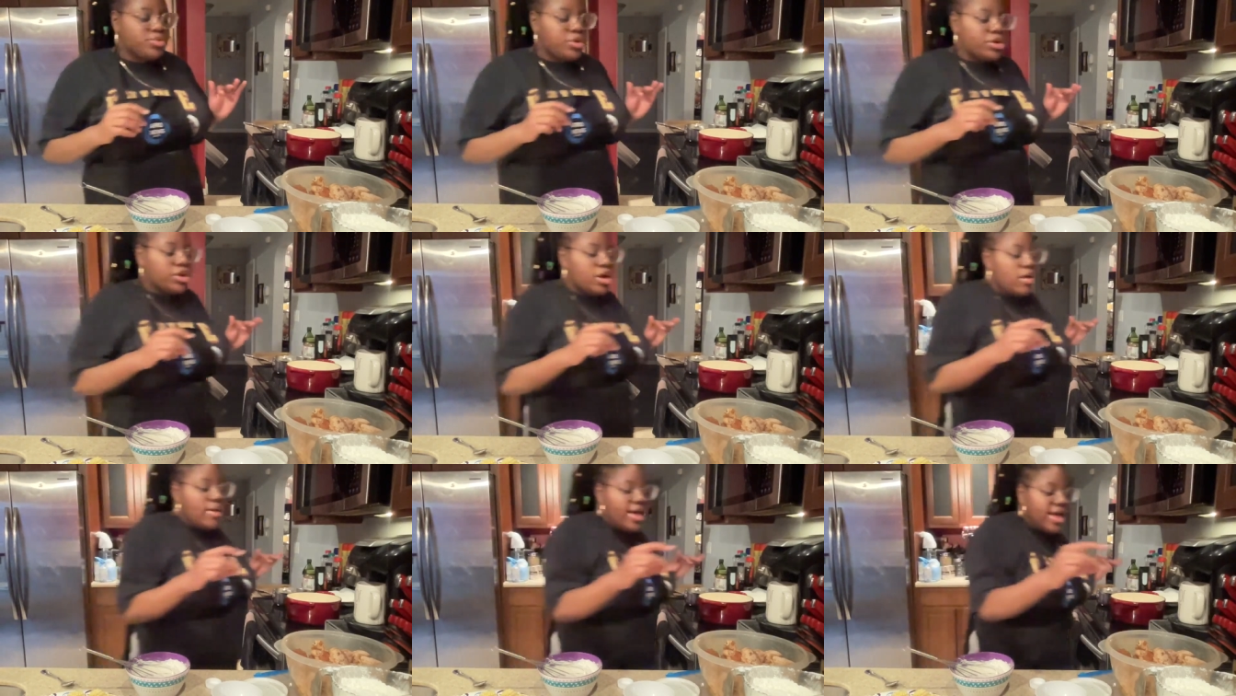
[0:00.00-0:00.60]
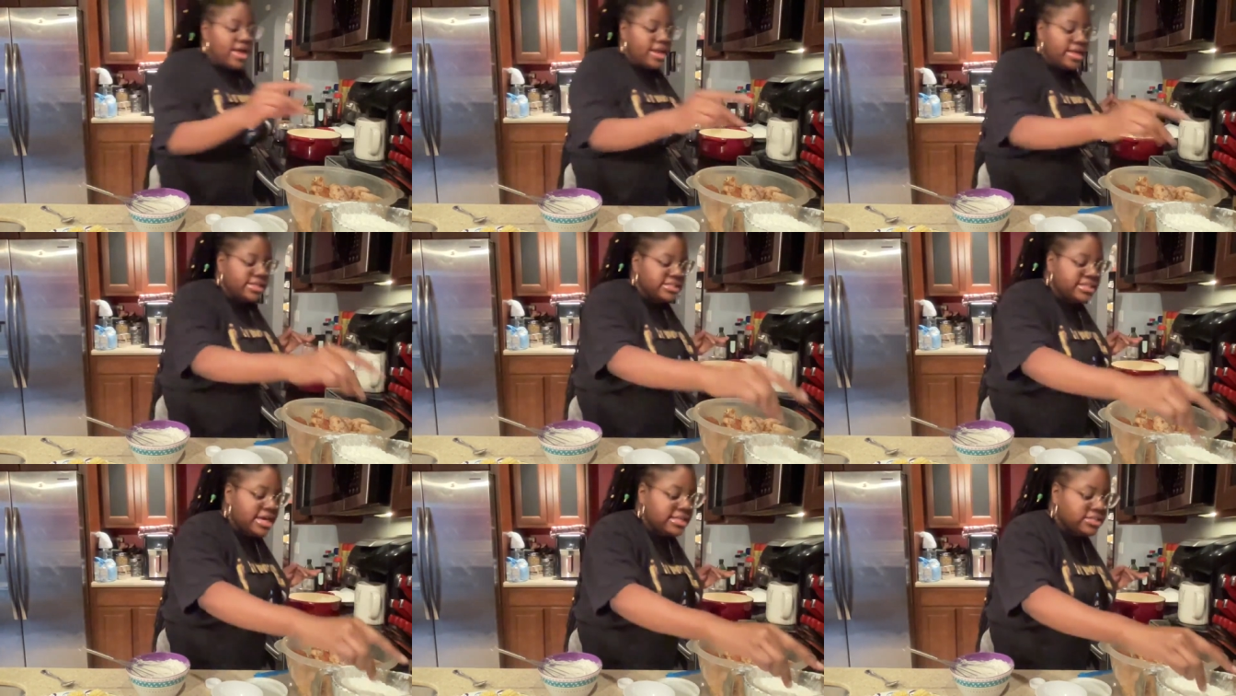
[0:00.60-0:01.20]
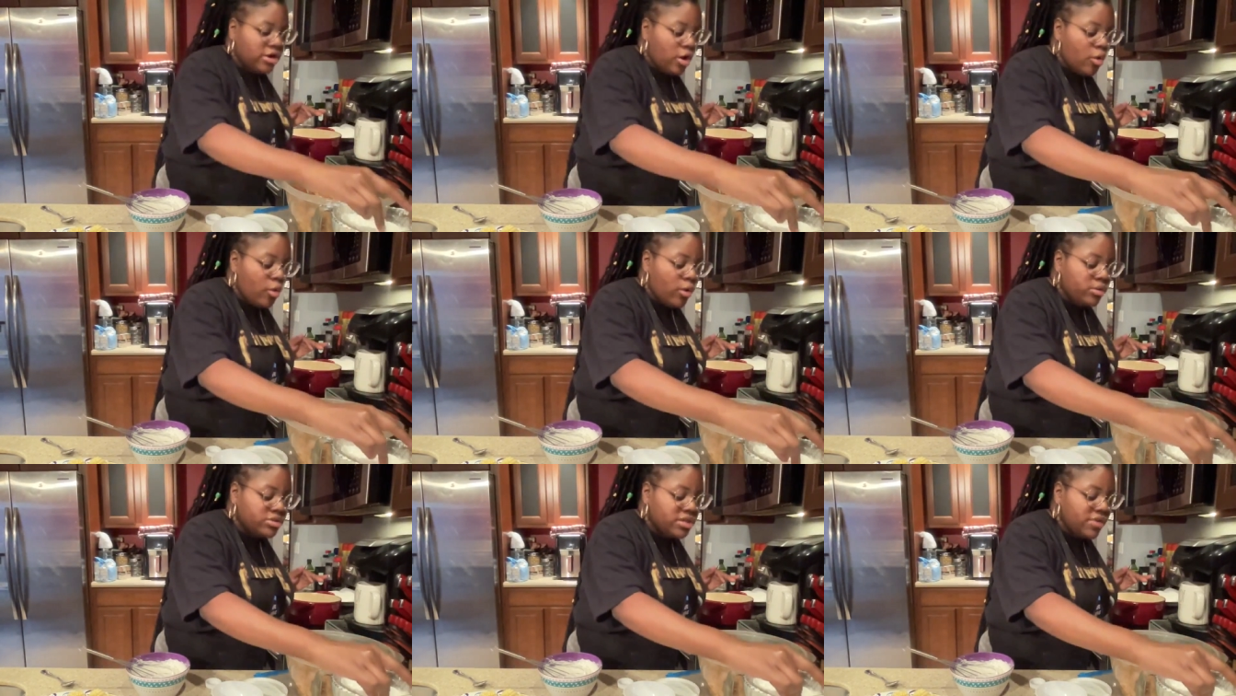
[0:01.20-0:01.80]
we're gonna go ahead and test our
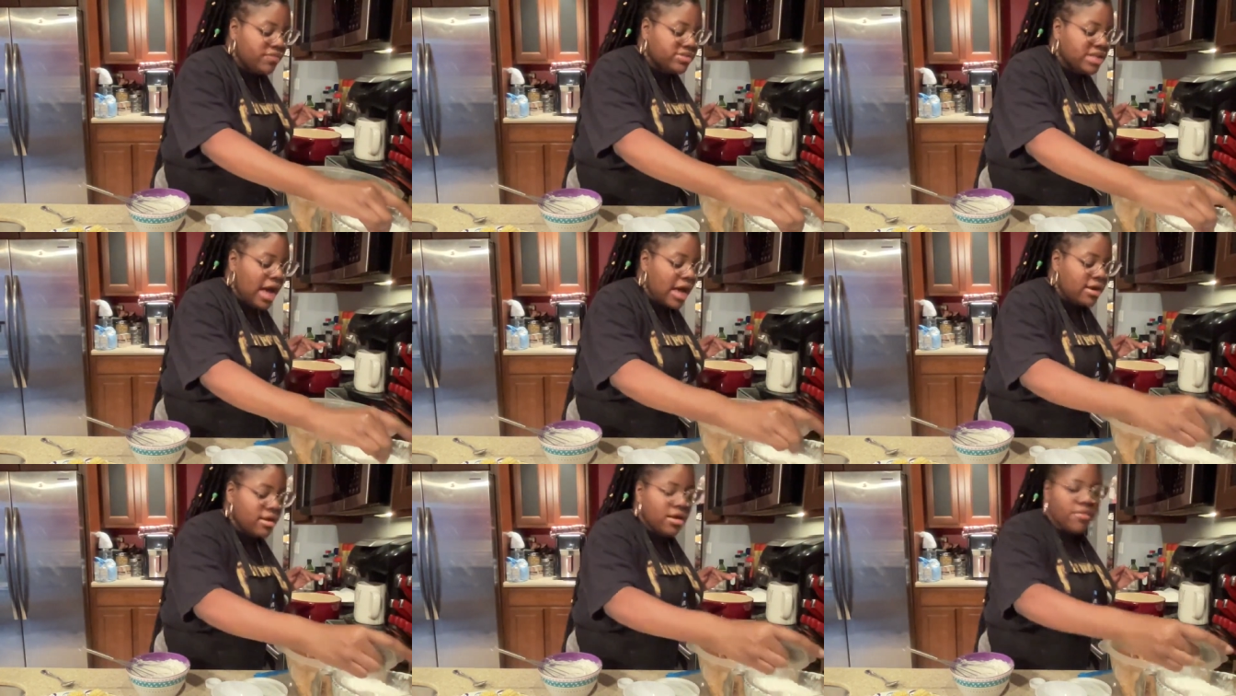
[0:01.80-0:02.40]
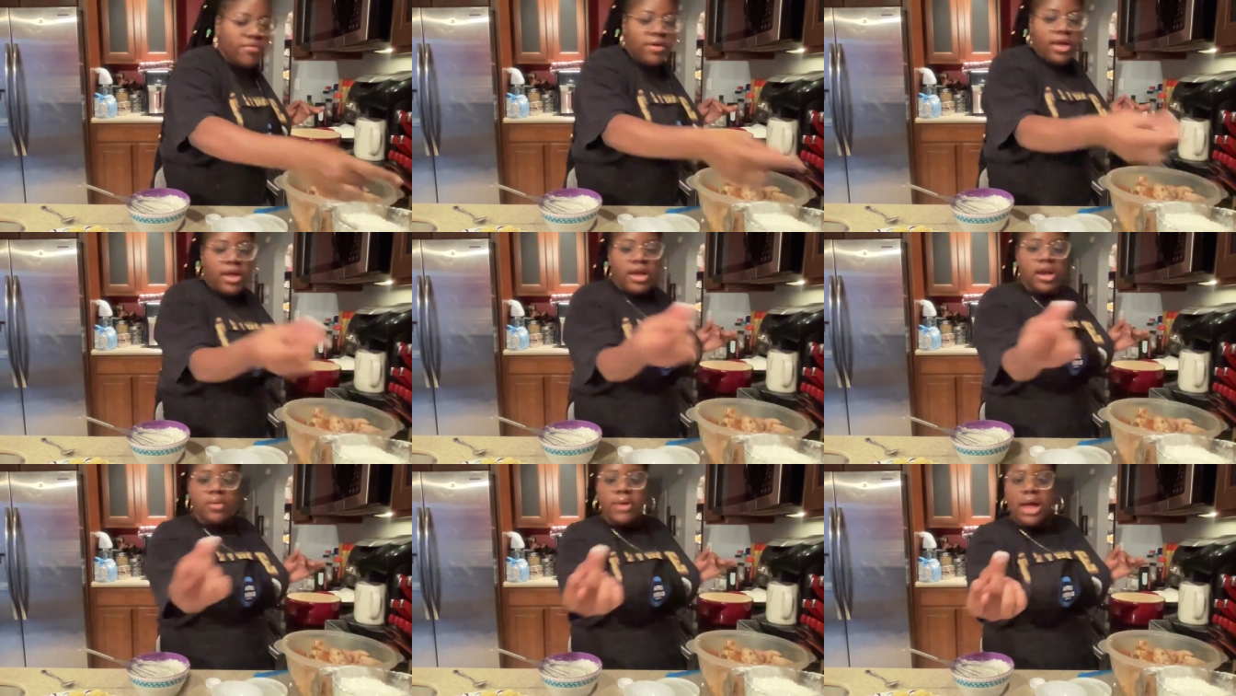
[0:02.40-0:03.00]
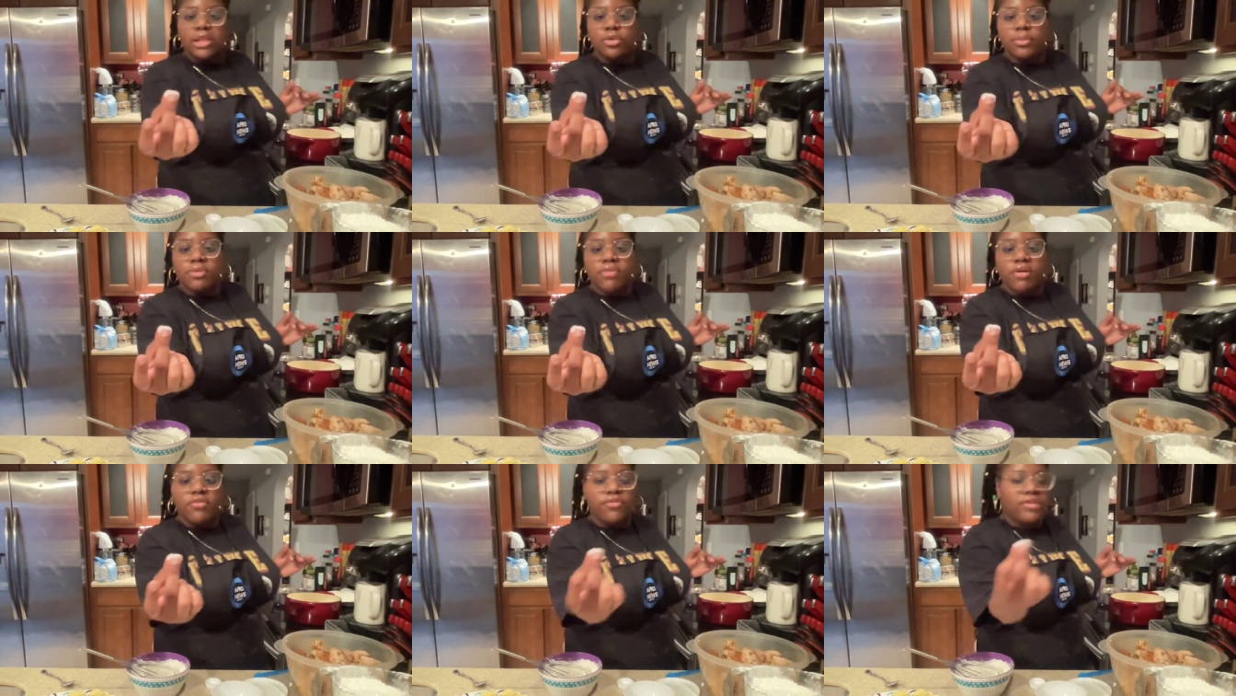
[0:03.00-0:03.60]
oil, see if it's hot enough. Here we got a little bit of
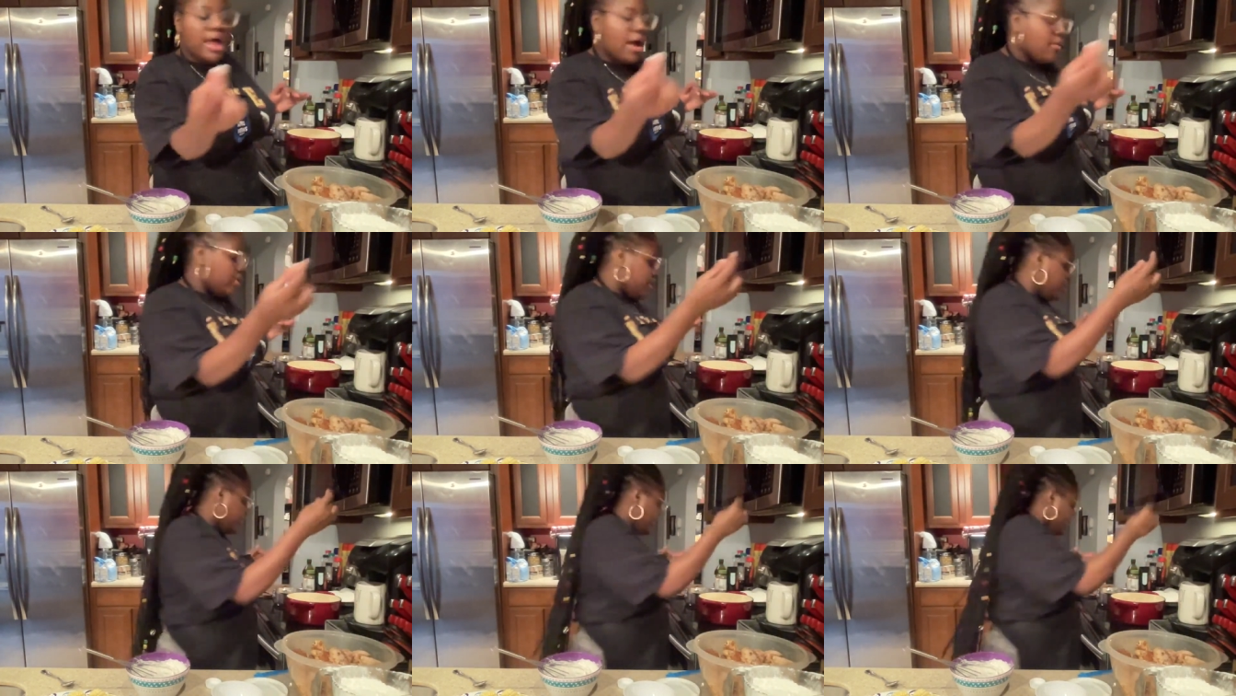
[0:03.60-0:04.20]
our flour.